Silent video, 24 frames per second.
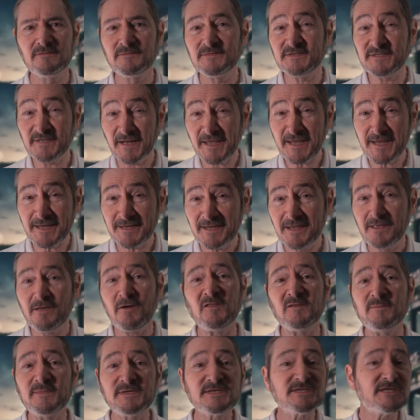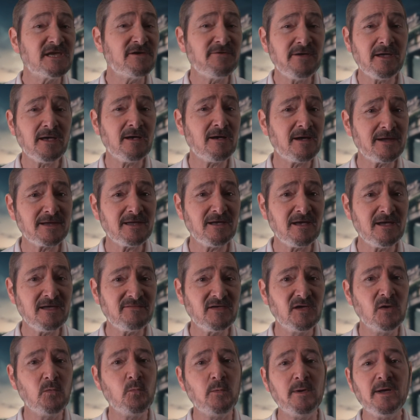Today, on the Mysteria Archive,
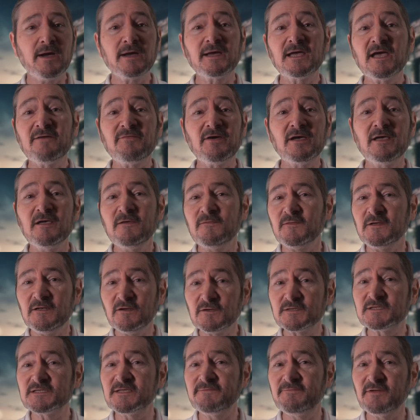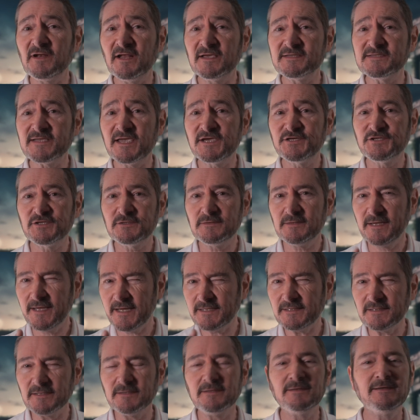we uncover the lost civilization
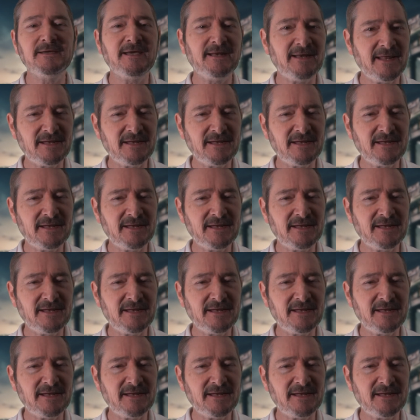hidden in